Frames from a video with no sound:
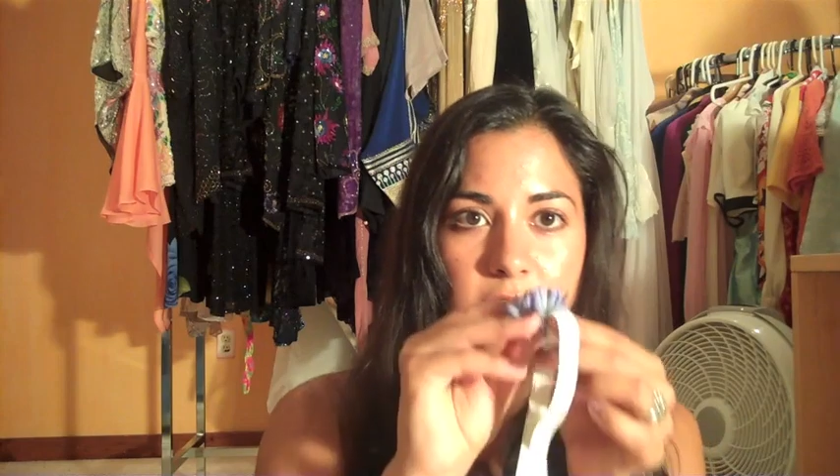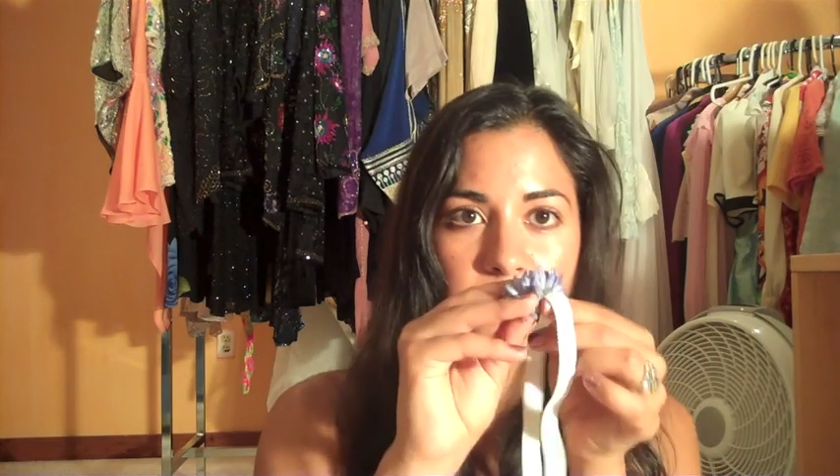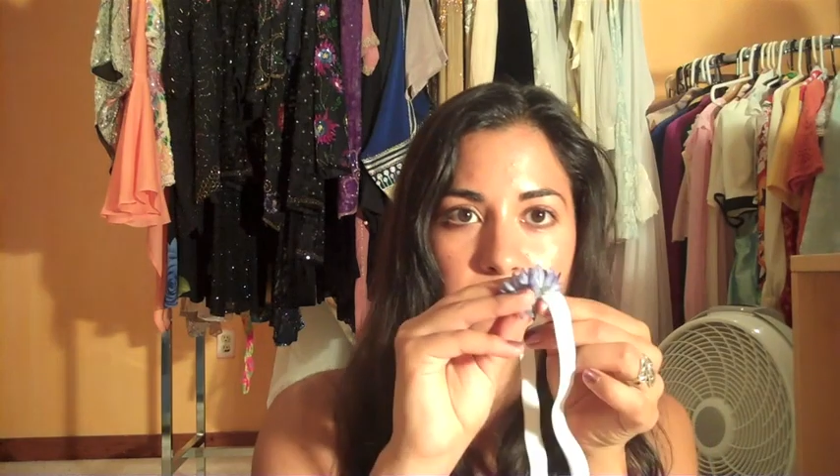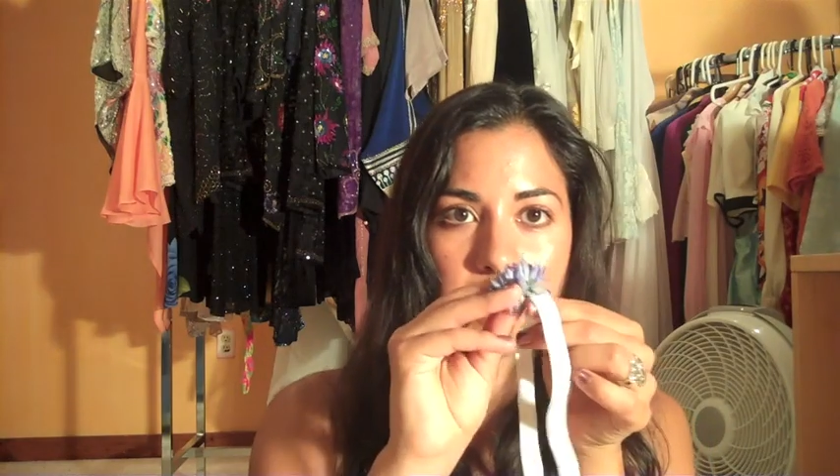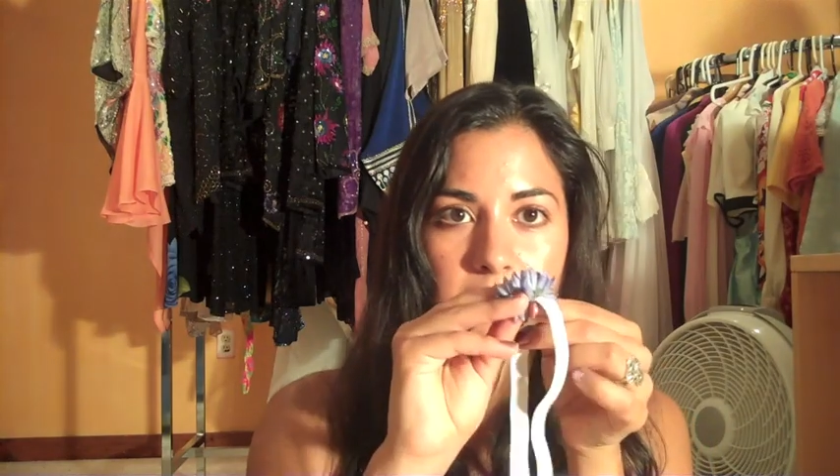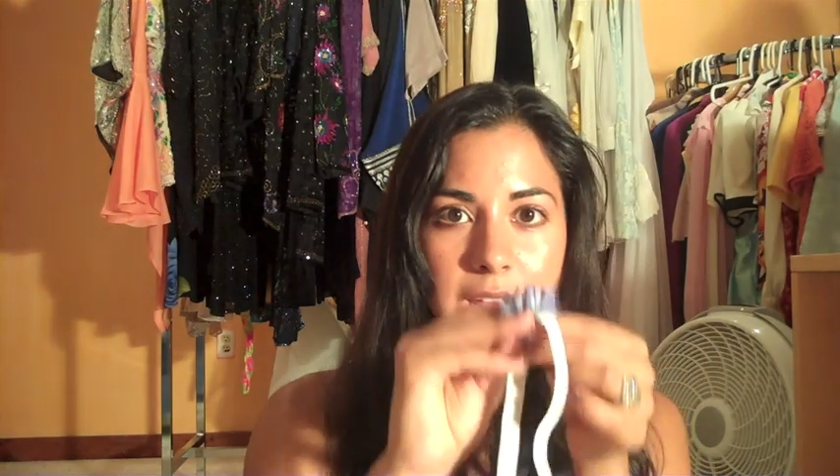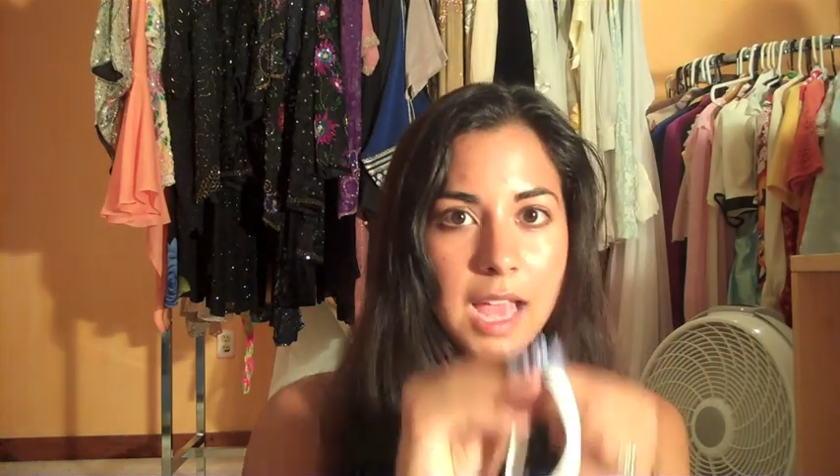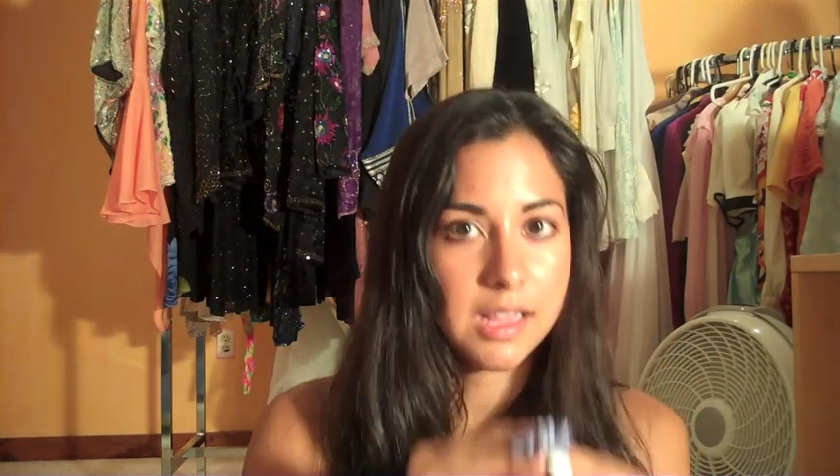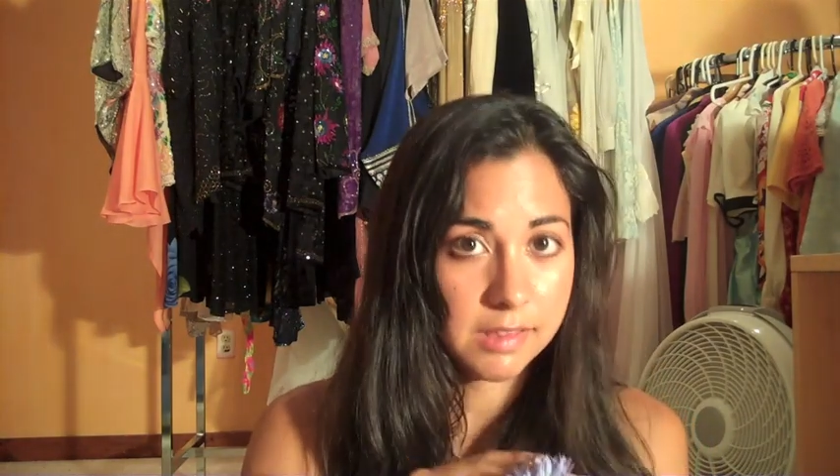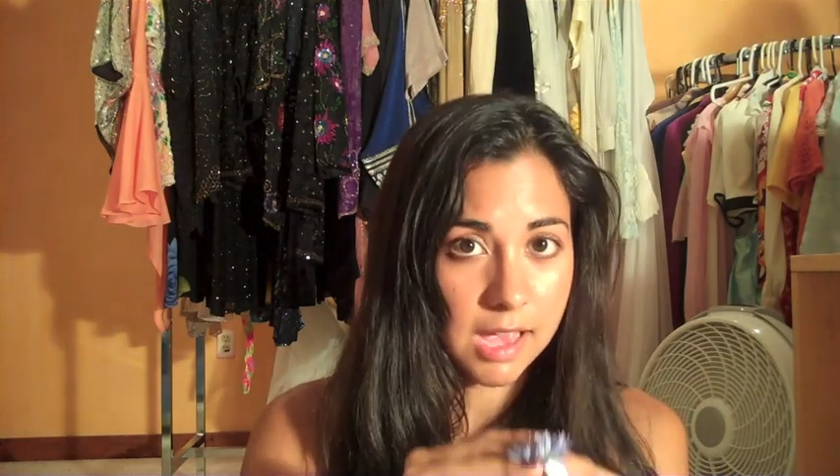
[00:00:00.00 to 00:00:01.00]
it for about
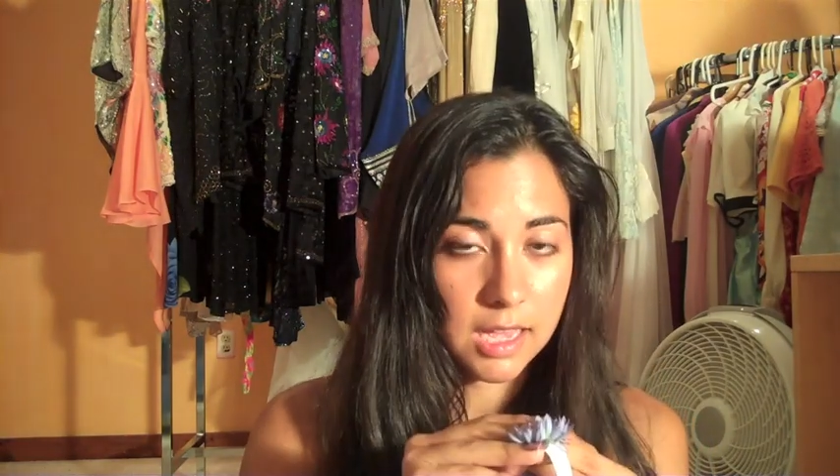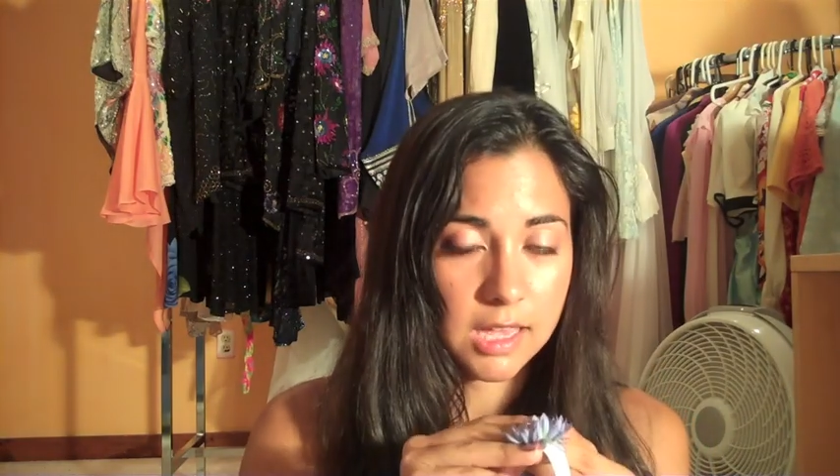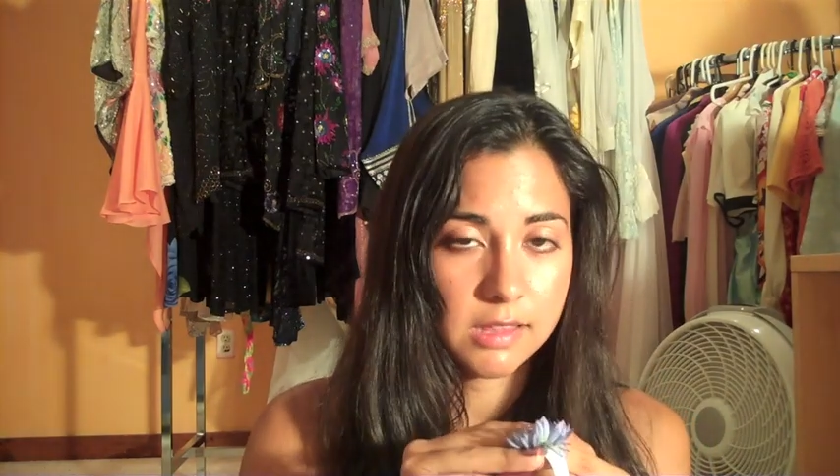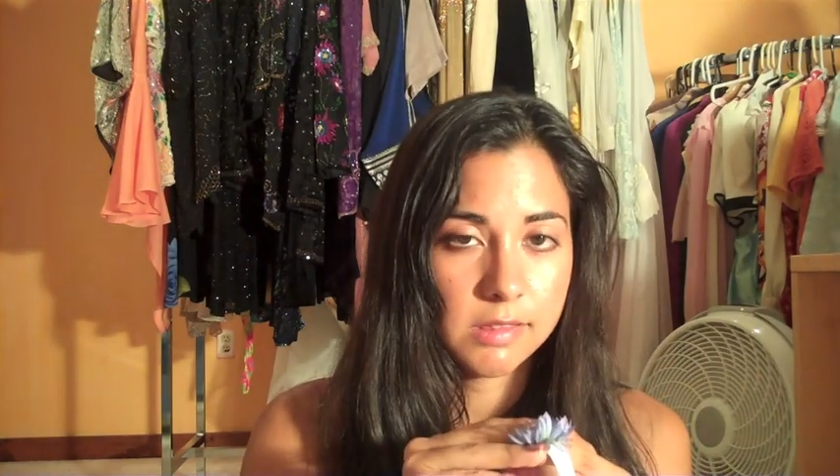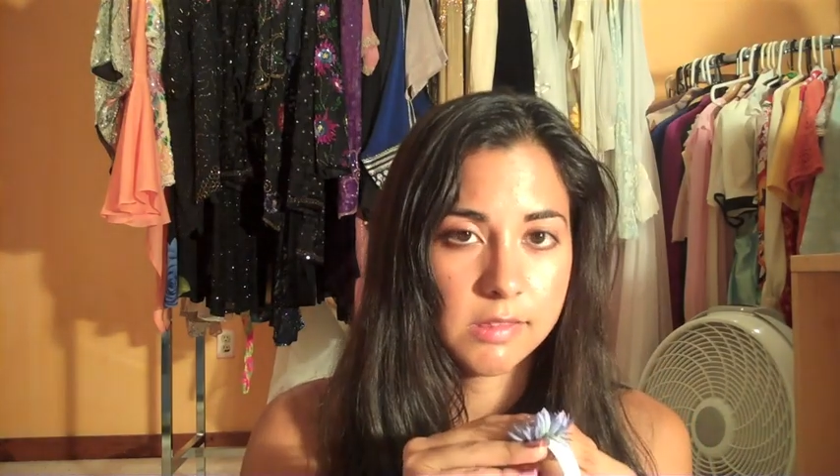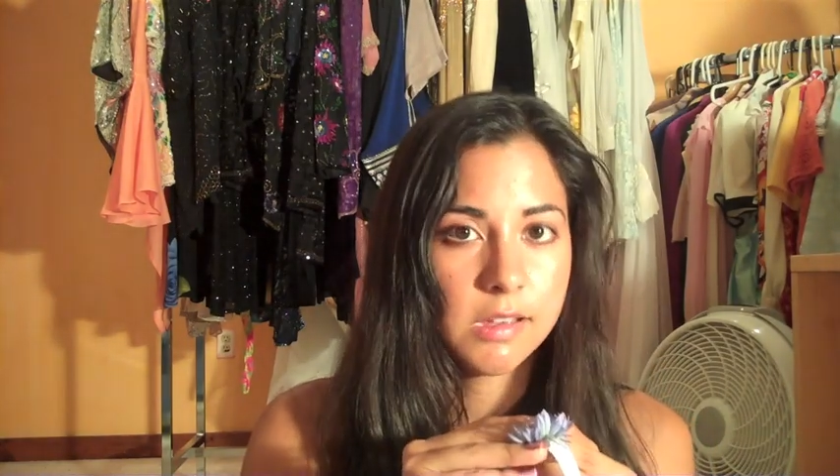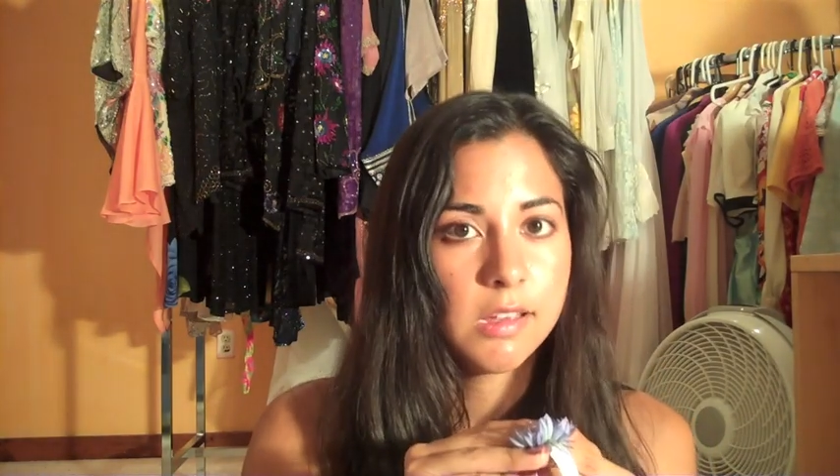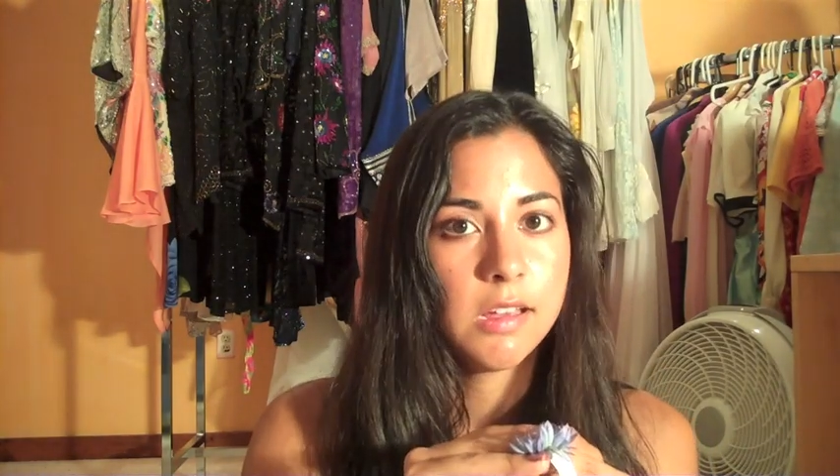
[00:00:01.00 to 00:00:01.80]
10 seconds,